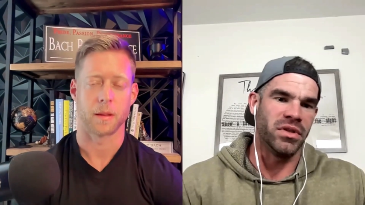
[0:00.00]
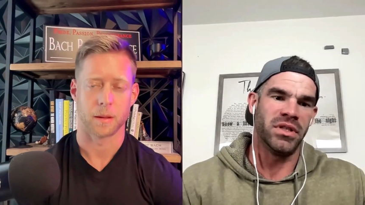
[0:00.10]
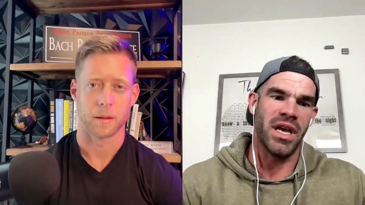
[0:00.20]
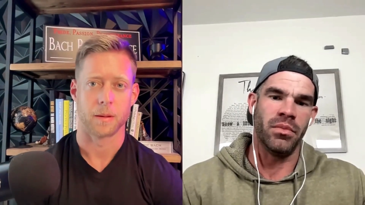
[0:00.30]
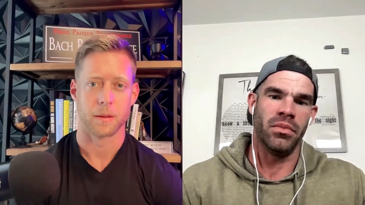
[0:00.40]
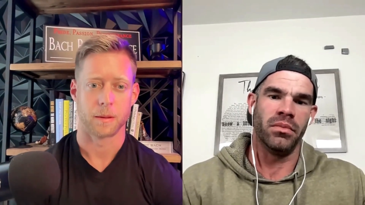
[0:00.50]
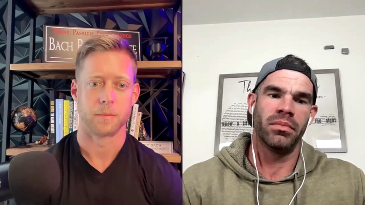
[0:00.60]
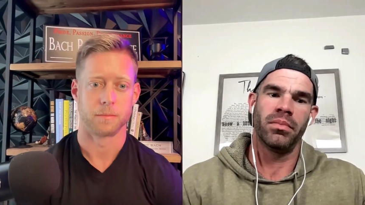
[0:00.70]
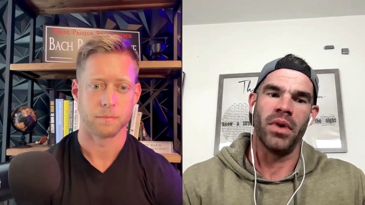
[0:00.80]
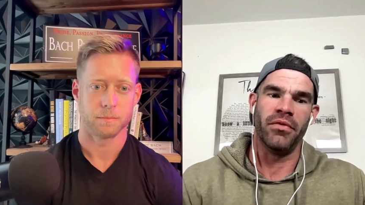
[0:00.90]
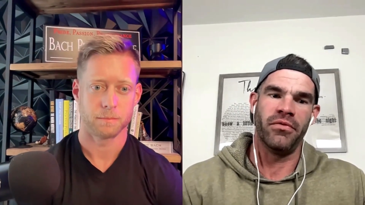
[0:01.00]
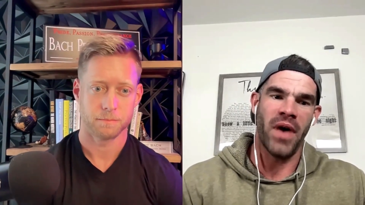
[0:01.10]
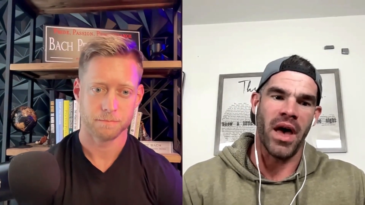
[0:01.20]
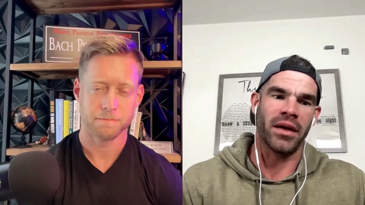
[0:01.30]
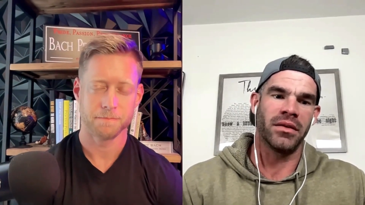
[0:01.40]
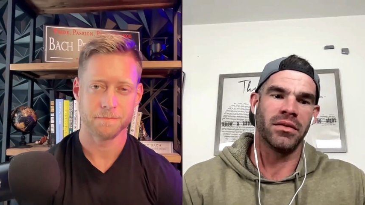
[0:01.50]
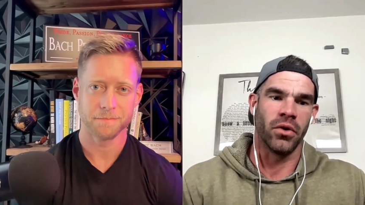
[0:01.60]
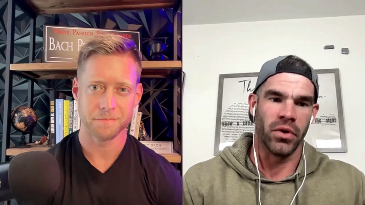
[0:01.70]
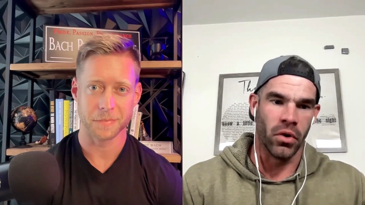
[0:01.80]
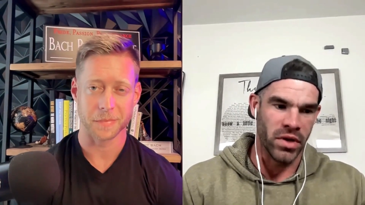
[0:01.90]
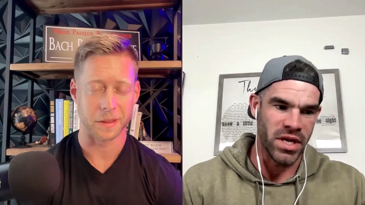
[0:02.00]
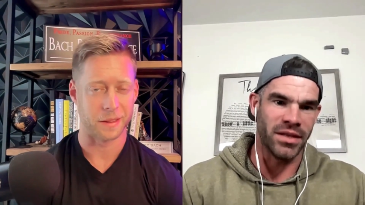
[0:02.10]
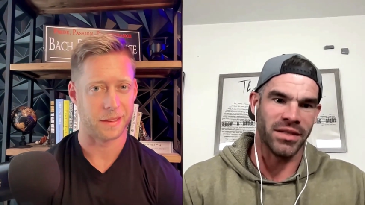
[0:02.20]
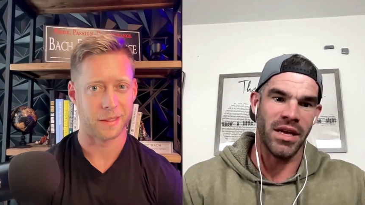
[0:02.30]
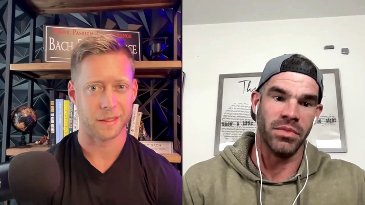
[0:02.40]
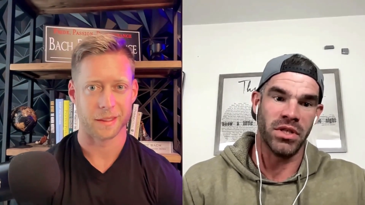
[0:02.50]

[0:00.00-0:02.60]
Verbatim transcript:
Speaker 1: the same effect or, or get the same